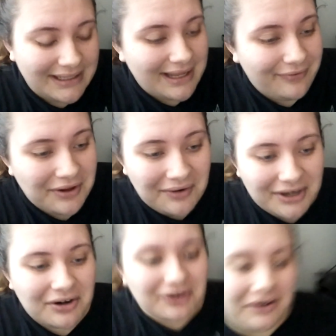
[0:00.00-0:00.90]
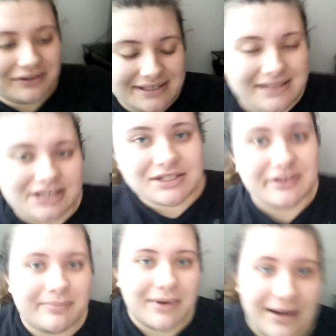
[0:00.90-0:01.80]
if you're in your early stages
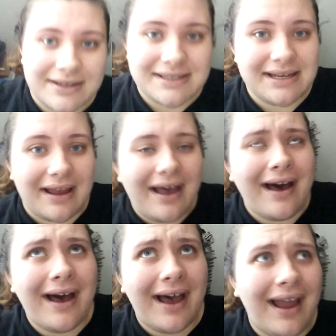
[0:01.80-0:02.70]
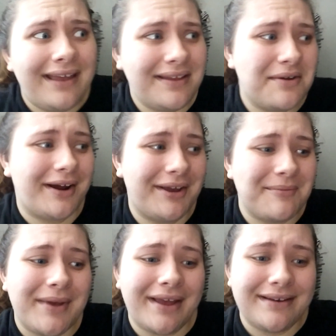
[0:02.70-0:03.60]
of pregnancy, I highly
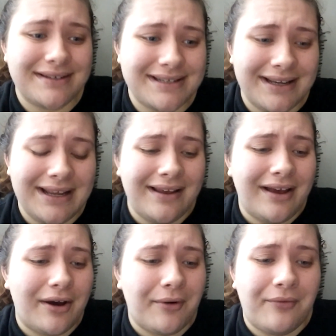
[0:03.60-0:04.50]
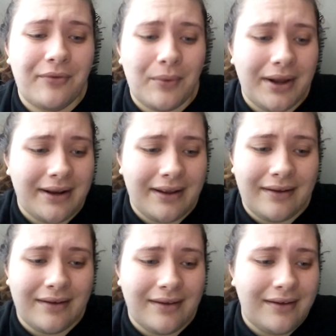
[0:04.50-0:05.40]
recommend
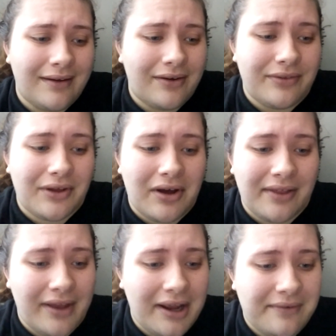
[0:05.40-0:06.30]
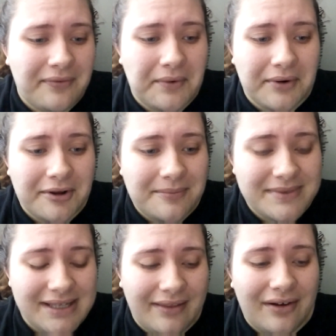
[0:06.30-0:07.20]
avoiding the online
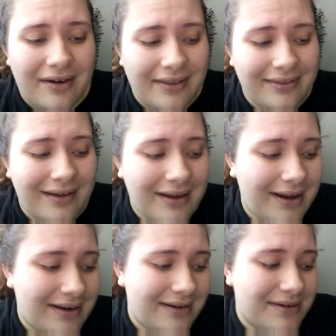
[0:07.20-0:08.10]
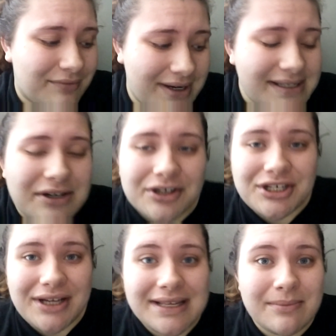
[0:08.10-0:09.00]
forums and the online
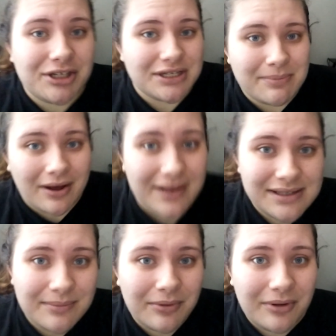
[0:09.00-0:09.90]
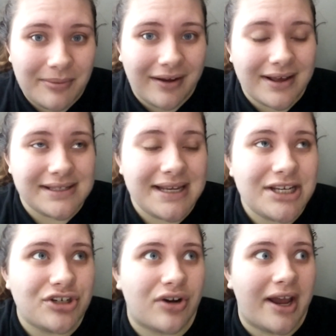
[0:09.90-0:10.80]
researching as much as possible, because
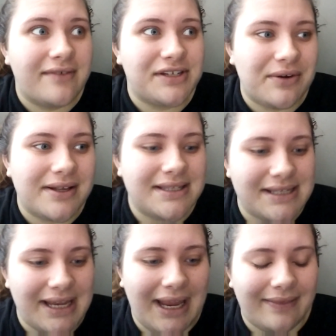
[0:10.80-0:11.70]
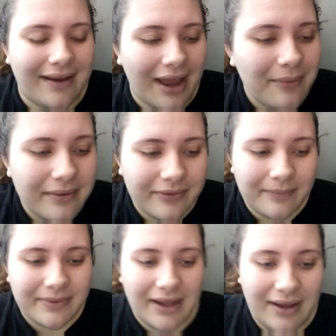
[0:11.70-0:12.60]
it drives you insane. Like, I went
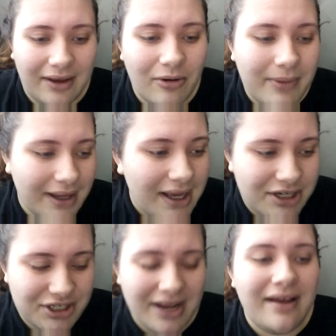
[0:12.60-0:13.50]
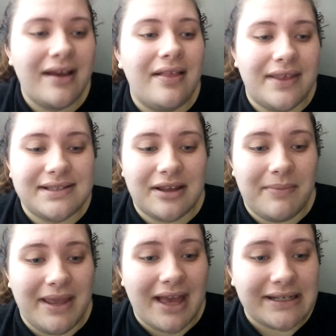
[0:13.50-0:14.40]
from thinking, oh my gosh, this
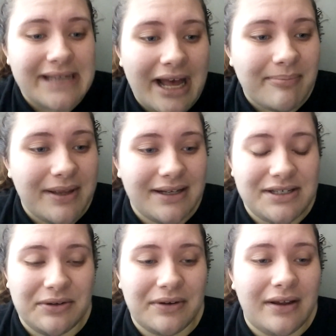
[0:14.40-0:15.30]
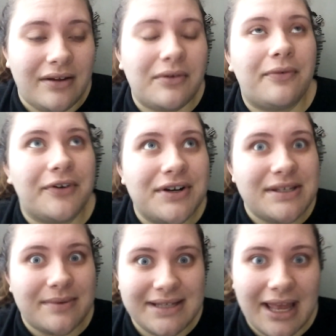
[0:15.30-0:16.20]
could be ectopic, to, well, first
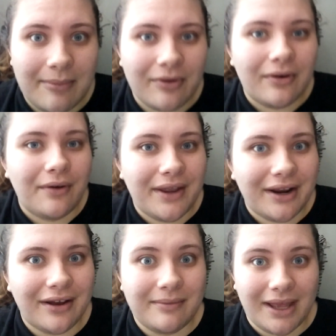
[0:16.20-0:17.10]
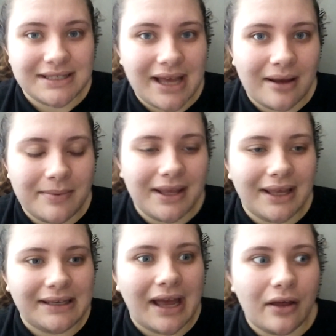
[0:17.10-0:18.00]
it was chemical, then it could be ectopic,
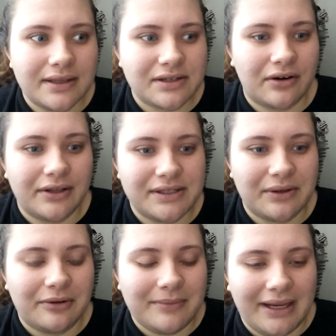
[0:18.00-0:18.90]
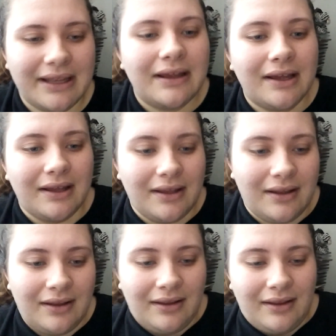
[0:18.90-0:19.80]
and now this girl told me,
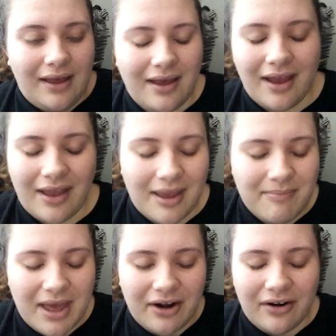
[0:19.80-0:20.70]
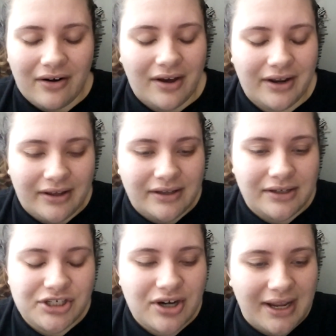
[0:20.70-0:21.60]
I met her on a
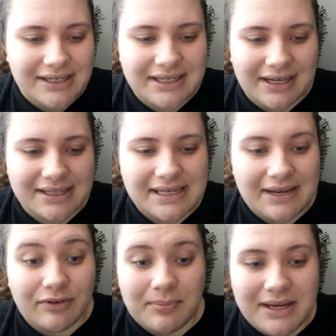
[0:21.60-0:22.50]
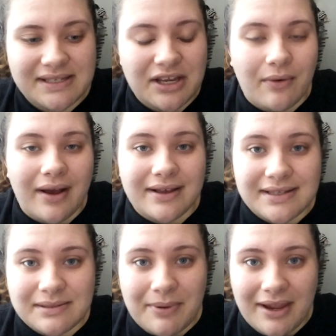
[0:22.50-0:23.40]
Trying to Conceive with P C O
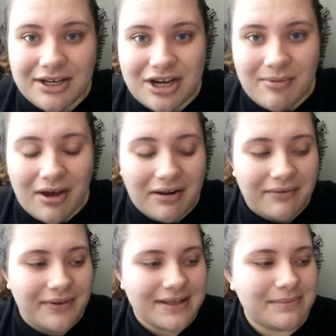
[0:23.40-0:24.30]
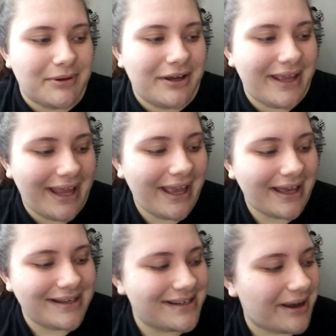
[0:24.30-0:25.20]
S page I'm on on Facebook,
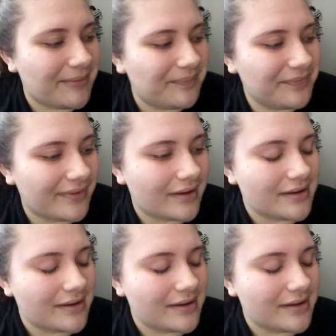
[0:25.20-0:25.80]
and um,